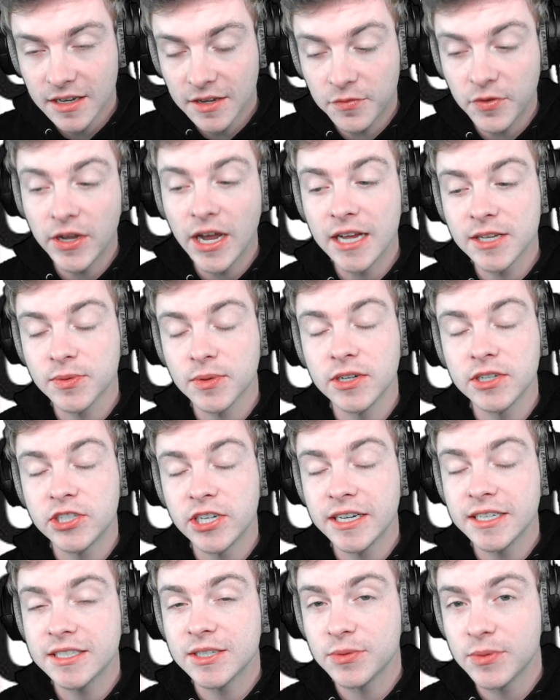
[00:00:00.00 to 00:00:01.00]
If you guys want a
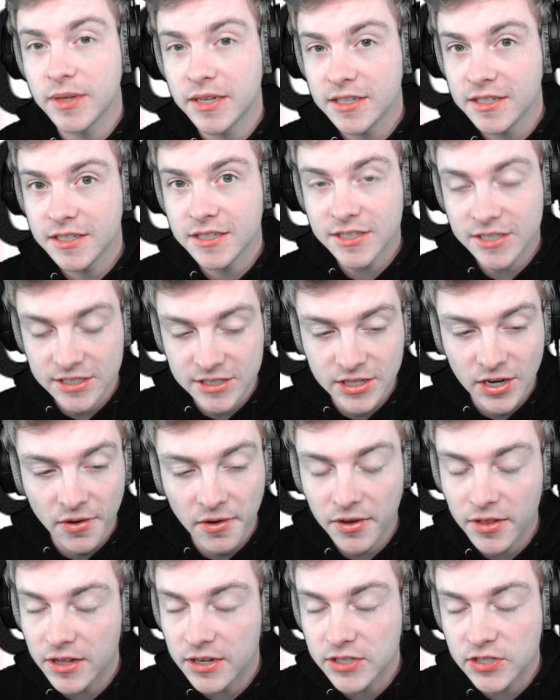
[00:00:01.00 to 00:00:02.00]
chance to win, just go
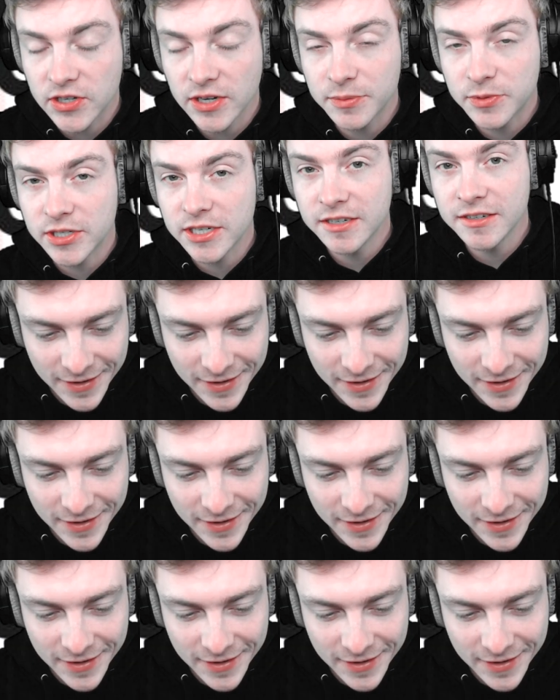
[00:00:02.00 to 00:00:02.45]
in the description.